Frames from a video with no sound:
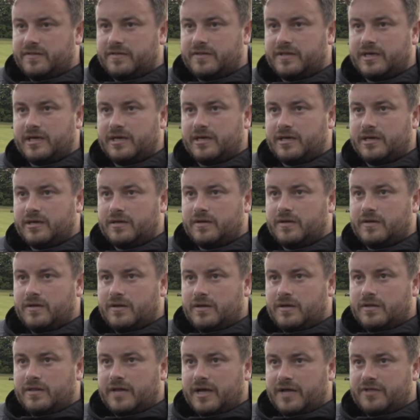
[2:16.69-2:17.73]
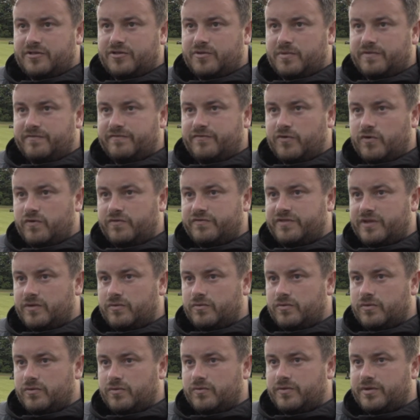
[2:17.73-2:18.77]
that to be involved
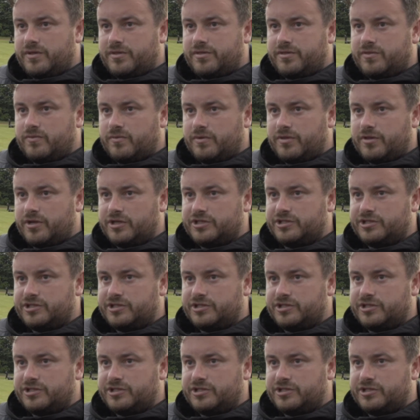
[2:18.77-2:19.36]
in with